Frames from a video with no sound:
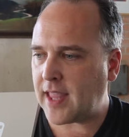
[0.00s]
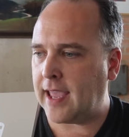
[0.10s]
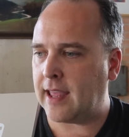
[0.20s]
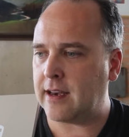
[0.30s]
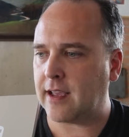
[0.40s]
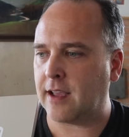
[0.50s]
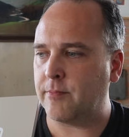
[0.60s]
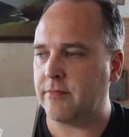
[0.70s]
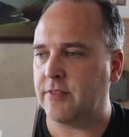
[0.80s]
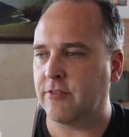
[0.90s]
And
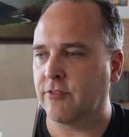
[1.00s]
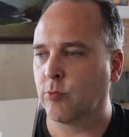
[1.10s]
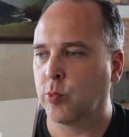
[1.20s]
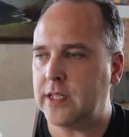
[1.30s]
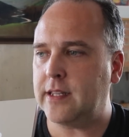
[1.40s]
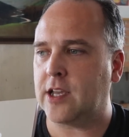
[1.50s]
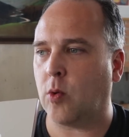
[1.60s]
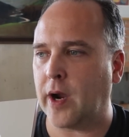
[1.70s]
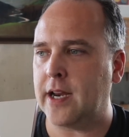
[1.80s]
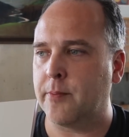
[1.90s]
I'm really
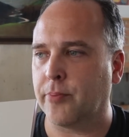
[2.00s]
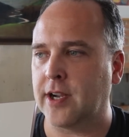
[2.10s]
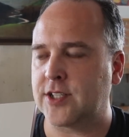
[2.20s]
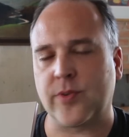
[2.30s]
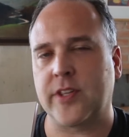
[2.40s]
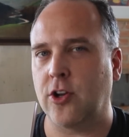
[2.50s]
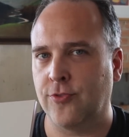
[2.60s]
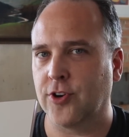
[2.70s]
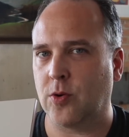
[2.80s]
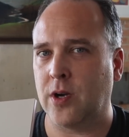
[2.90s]
quite impressed with the
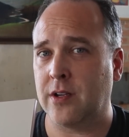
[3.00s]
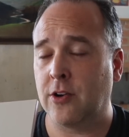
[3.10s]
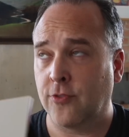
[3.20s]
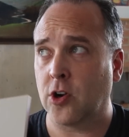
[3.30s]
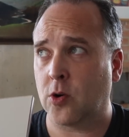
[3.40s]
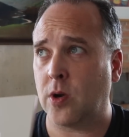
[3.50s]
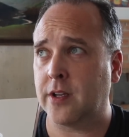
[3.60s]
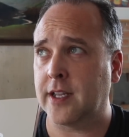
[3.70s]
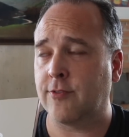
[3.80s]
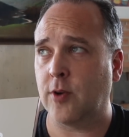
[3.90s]
overall
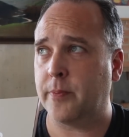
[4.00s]
quality of